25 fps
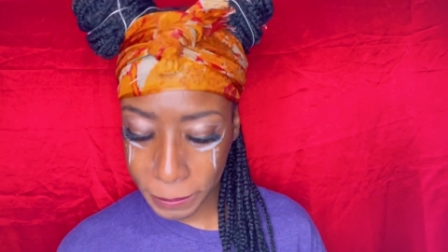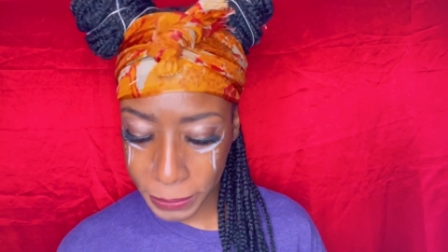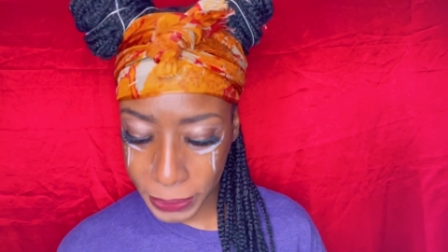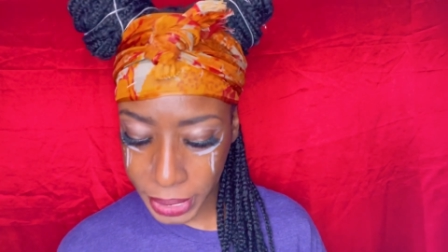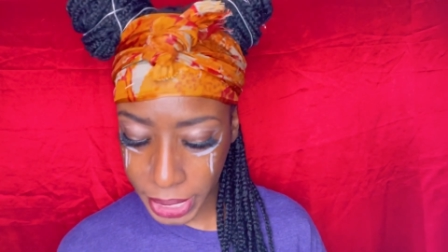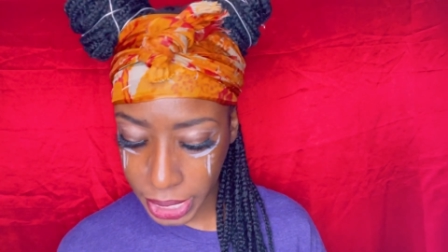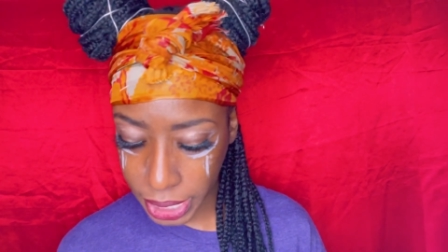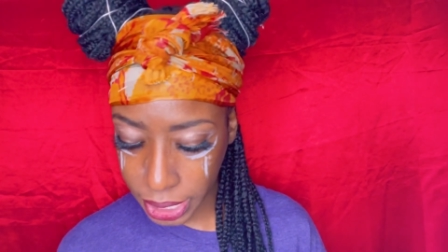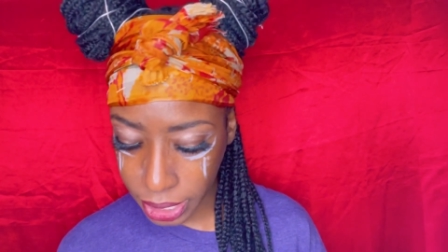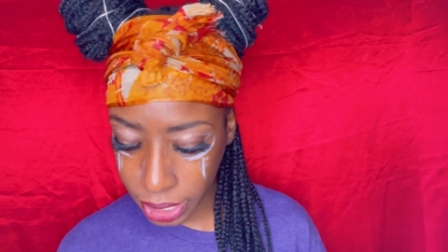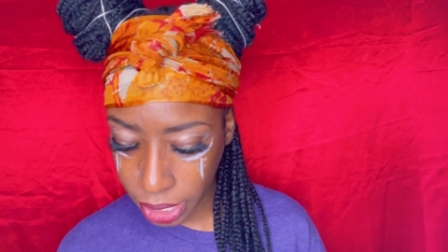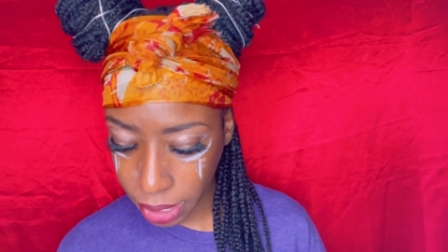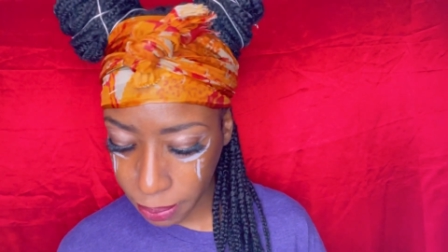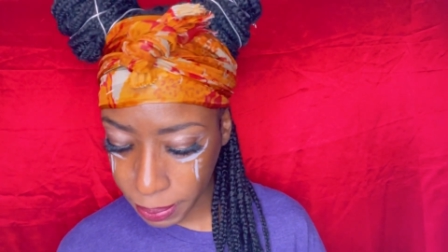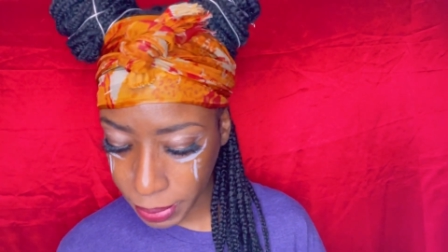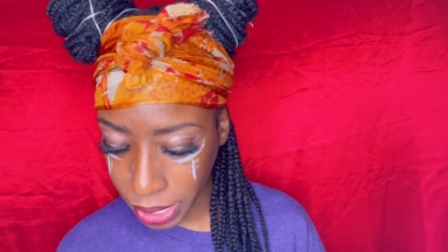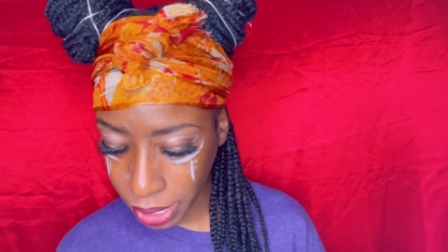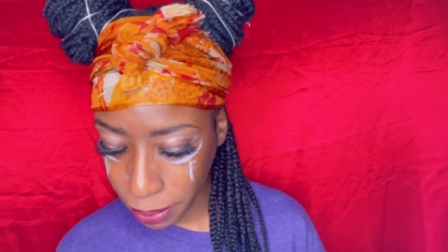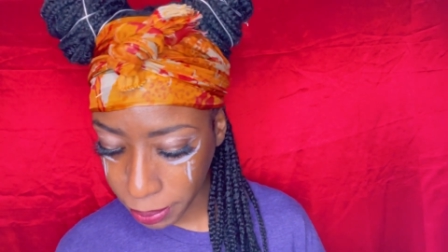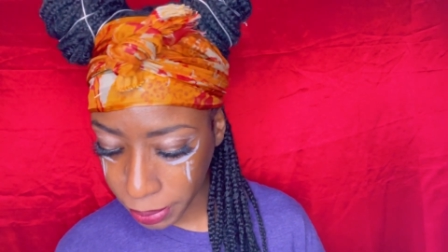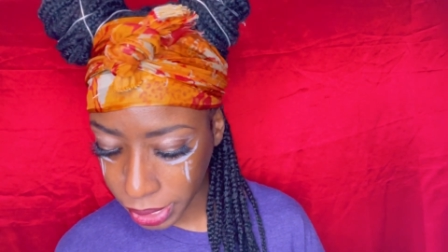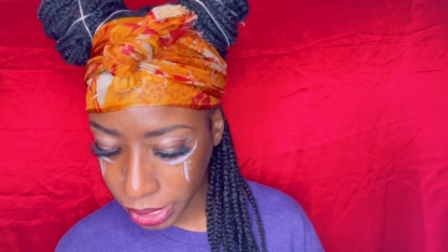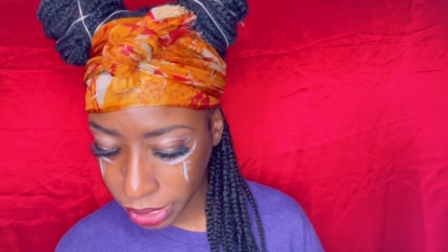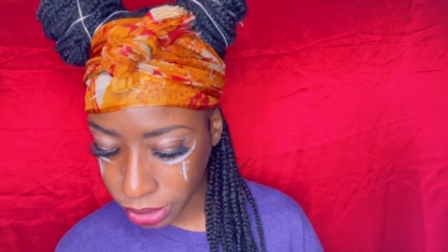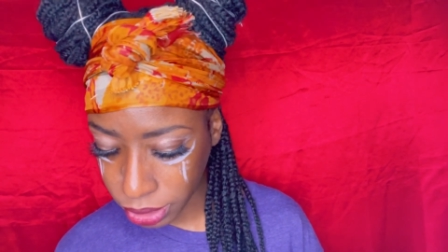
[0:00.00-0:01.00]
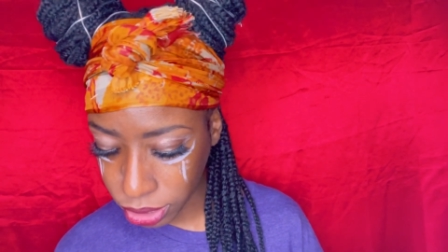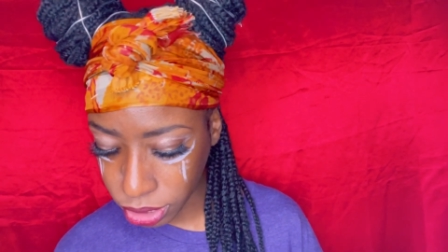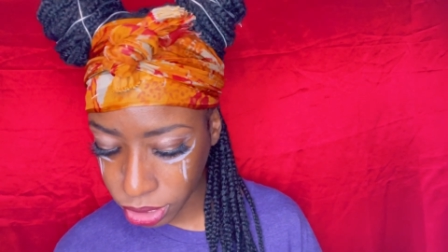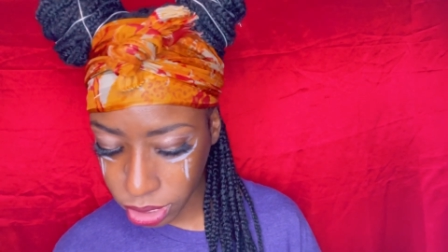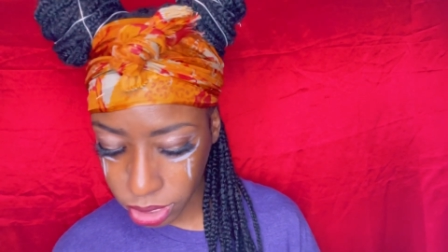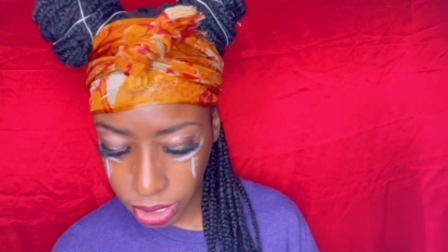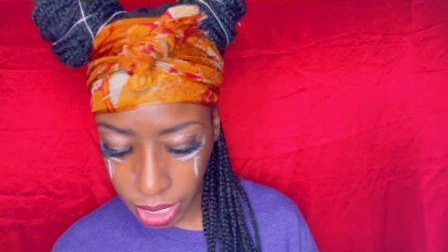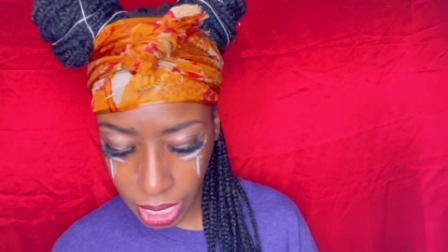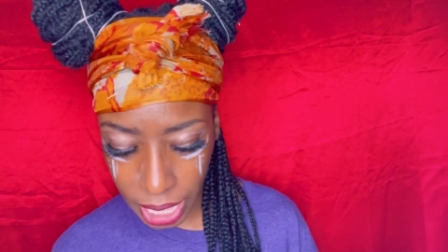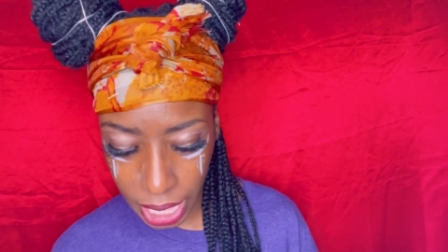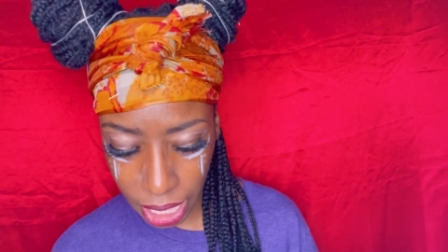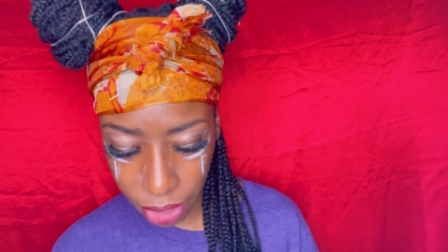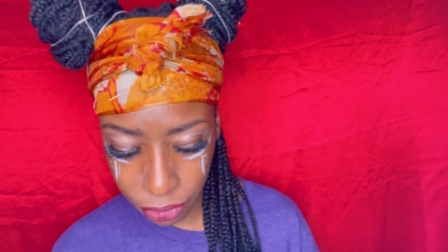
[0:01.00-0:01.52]
big commitment
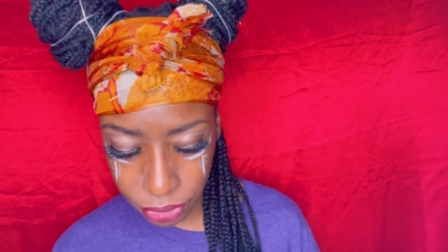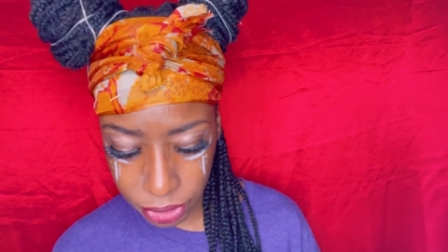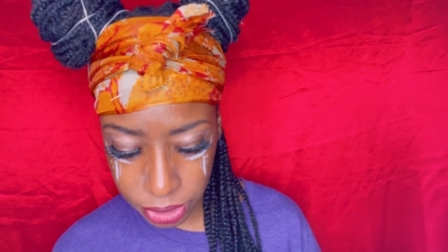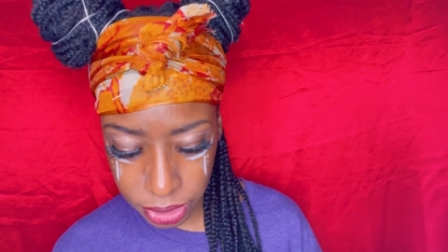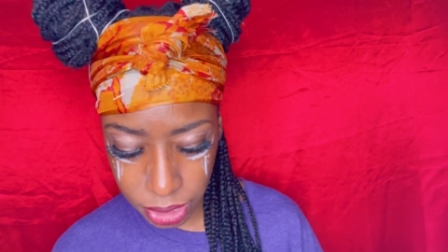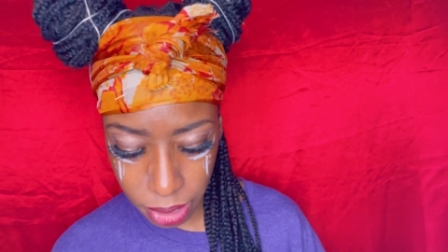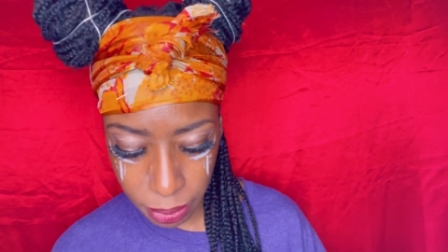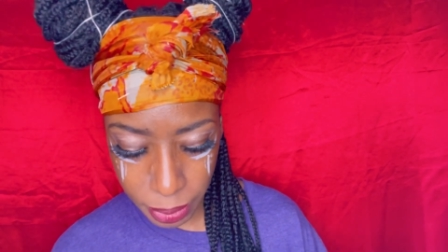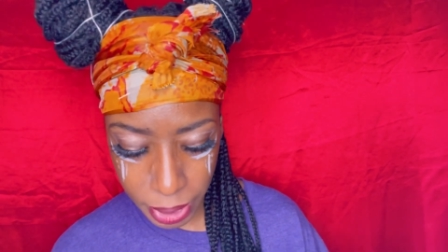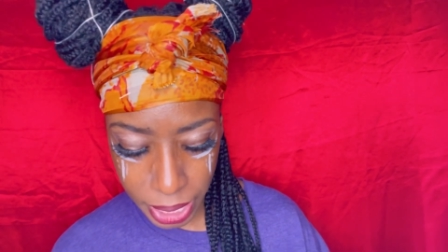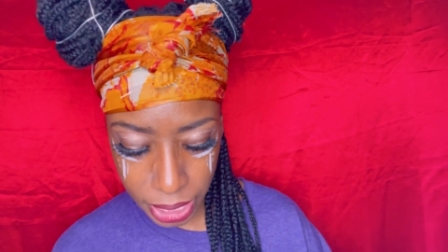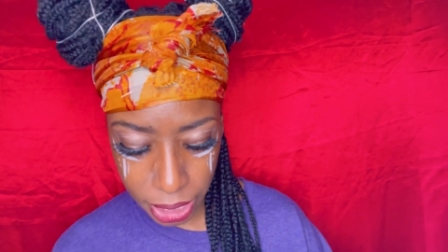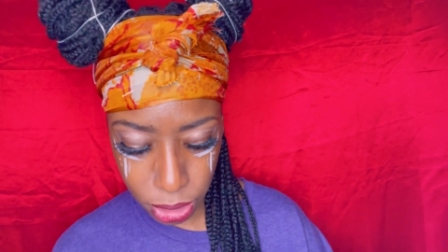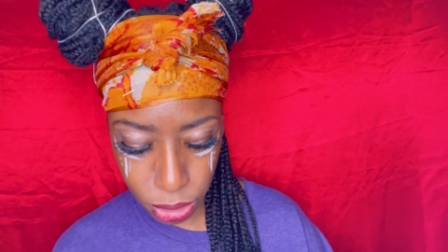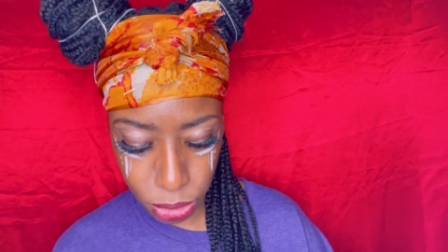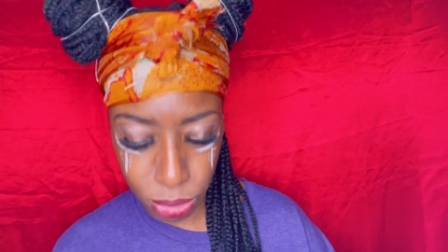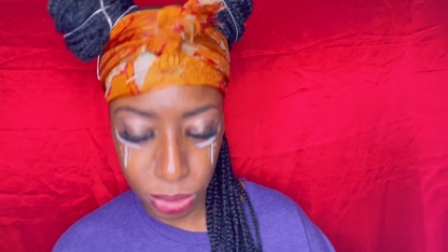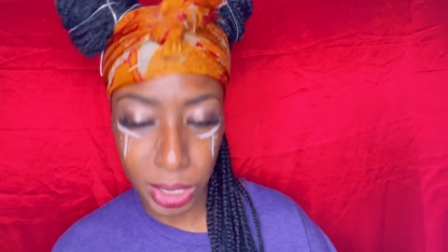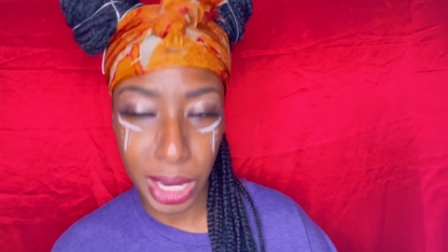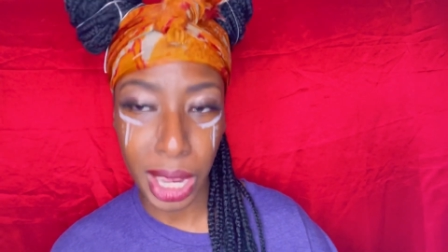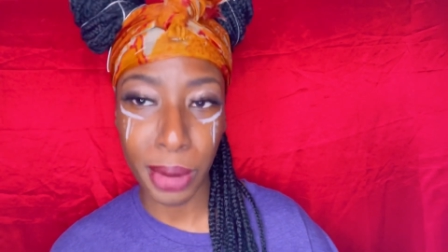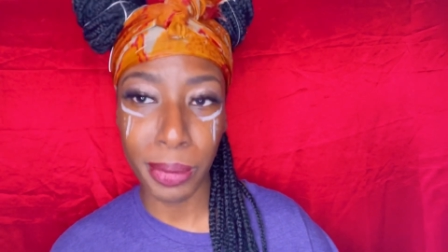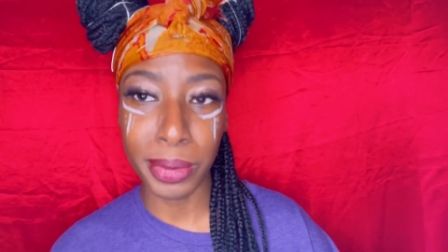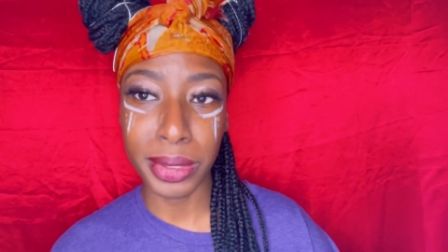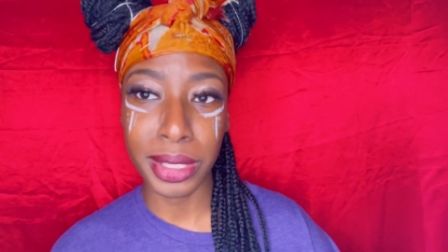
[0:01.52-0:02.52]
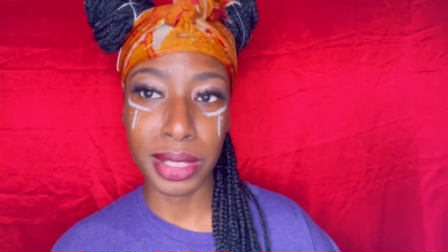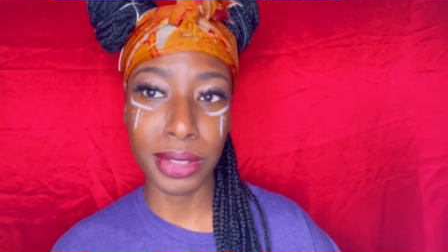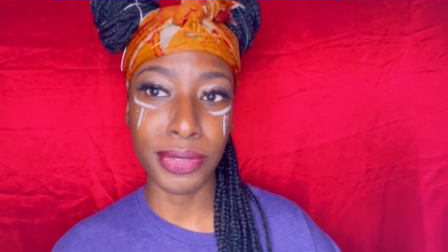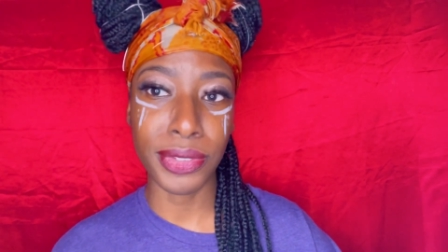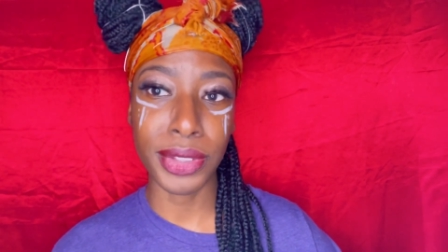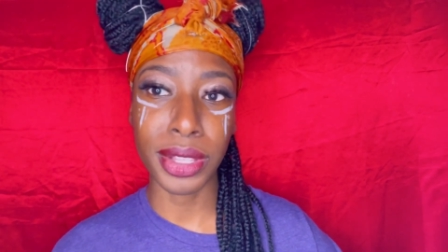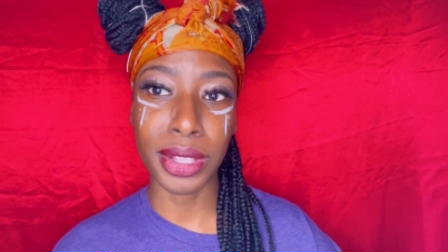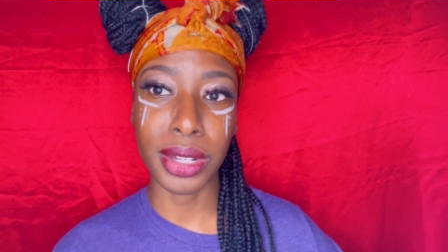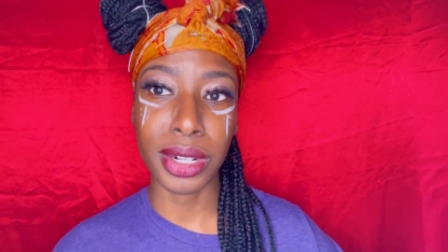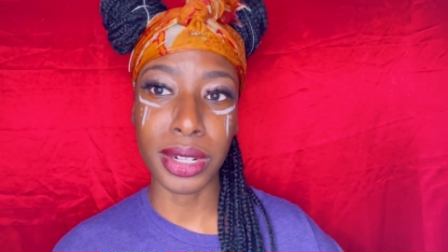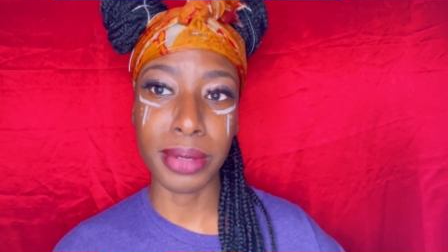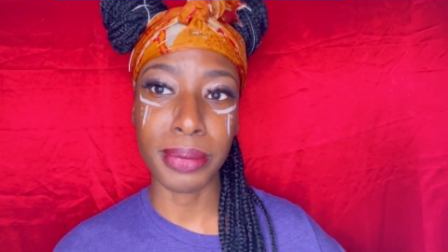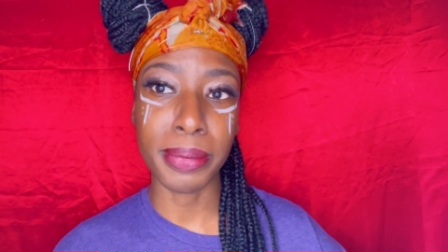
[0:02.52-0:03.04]
to have with somebody who's not really
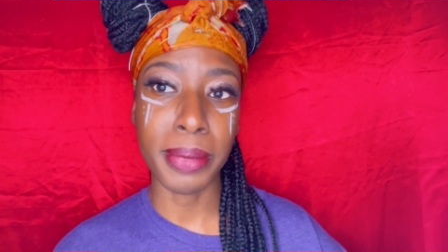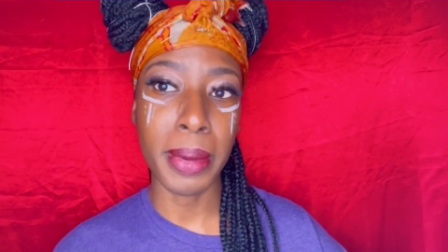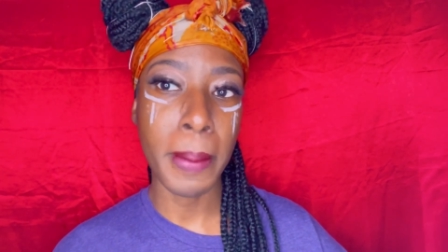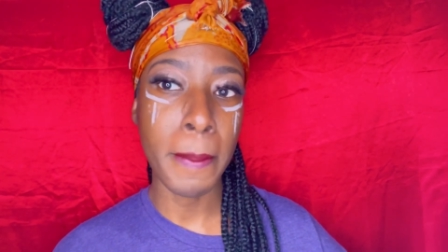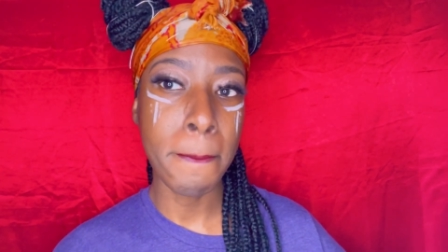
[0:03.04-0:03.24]
feeling them.